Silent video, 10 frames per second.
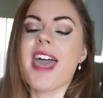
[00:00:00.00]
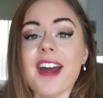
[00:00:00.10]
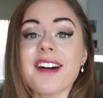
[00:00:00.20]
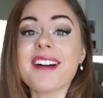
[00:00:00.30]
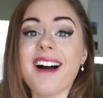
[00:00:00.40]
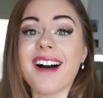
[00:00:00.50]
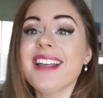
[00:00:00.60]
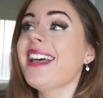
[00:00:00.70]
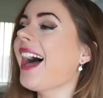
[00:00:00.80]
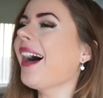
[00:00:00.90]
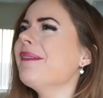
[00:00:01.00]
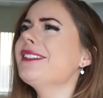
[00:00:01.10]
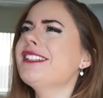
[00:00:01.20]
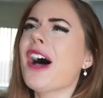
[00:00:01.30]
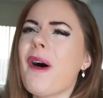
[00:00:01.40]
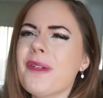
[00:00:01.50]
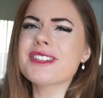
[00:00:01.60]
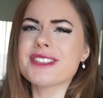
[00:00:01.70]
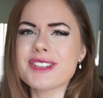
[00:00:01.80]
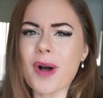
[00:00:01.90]
haircut. I'm so
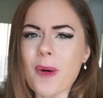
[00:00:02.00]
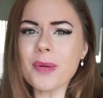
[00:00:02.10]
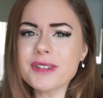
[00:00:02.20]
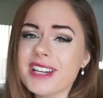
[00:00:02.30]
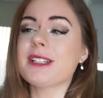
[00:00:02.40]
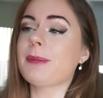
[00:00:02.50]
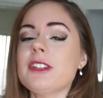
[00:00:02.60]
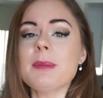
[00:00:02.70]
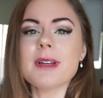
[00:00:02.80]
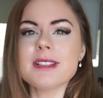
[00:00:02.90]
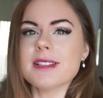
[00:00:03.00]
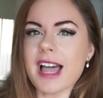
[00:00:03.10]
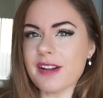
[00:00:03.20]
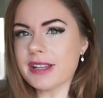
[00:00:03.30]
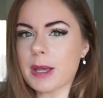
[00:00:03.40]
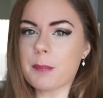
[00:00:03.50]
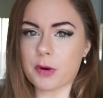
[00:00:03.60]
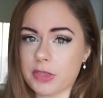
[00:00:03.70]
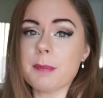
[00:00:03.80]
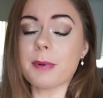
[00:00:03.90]
stoked, especially because it's kind of like a
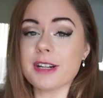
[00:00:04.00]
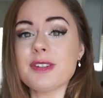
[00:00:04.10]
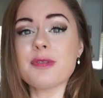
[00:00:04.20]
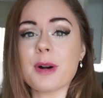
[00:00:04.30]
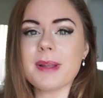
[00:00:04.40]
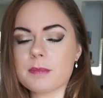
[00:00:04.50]
birthday present for me.